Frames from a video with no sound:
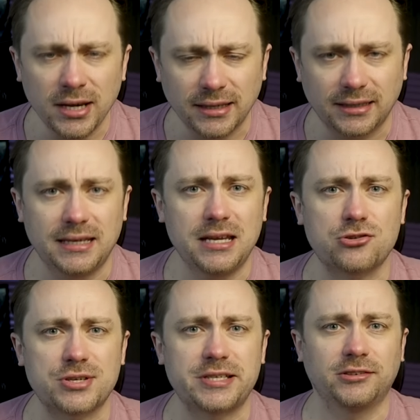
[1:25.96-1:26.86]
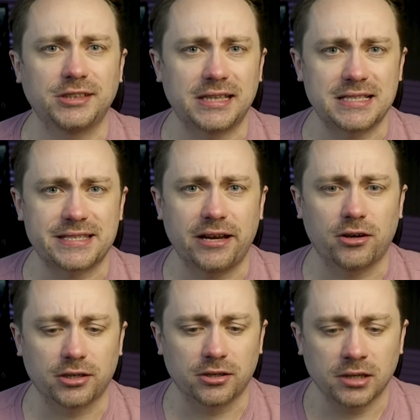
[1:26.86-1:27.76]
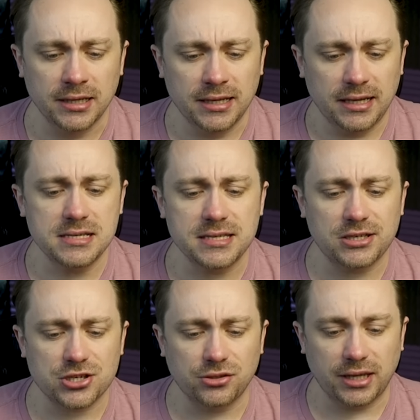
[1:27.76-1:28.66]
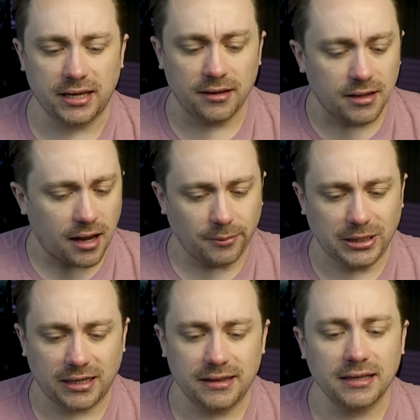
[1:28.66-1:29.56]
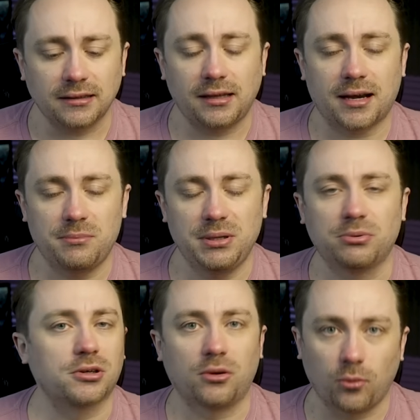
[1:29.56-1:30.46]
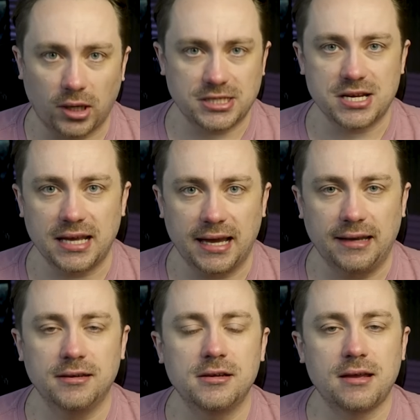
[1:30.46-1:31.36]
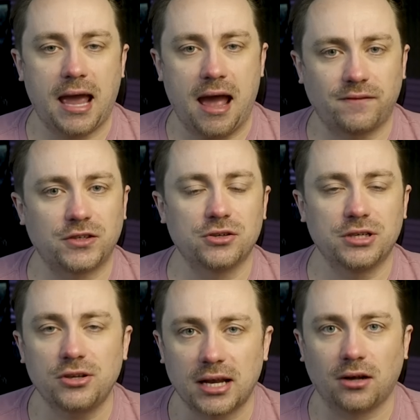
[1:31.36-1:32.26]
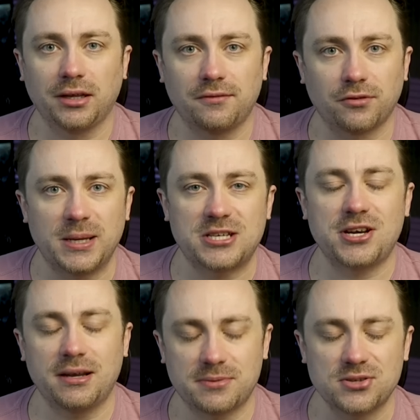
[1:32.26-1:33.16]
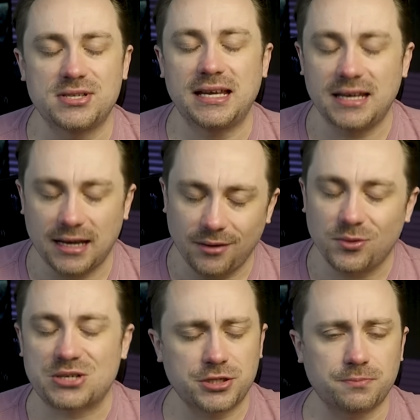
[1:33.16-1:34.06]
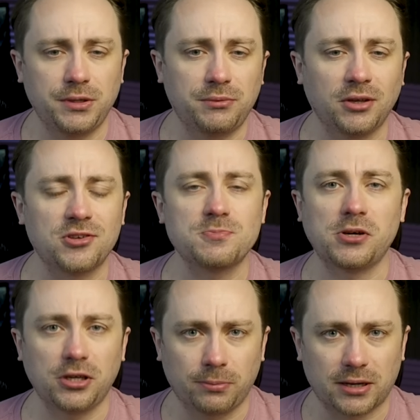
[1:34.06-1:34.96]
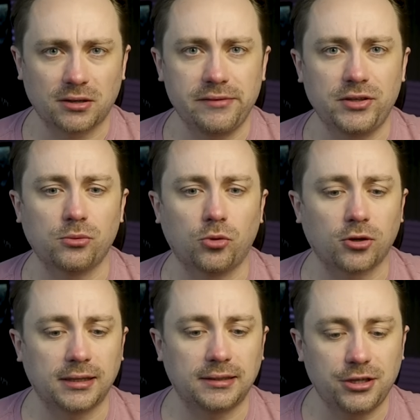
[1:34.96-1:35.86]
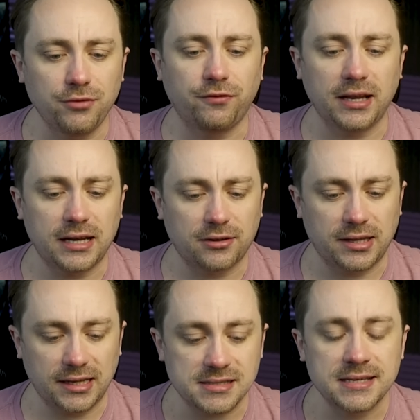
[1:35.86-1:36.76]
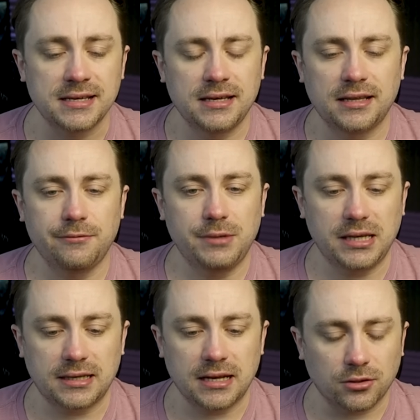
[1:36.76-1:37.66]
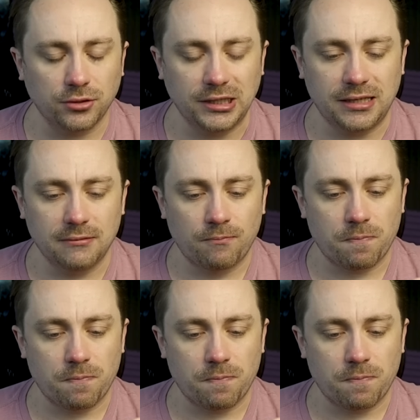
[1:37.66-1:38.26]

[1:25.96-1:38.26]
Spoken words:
really interesting look at this character. It is a show that, I mean, I think a lot of people are going to watch it again after you get all the information in episodes 8 and 9, which we will spoil, but I'll give you the warning. Like, you find out things that make not only,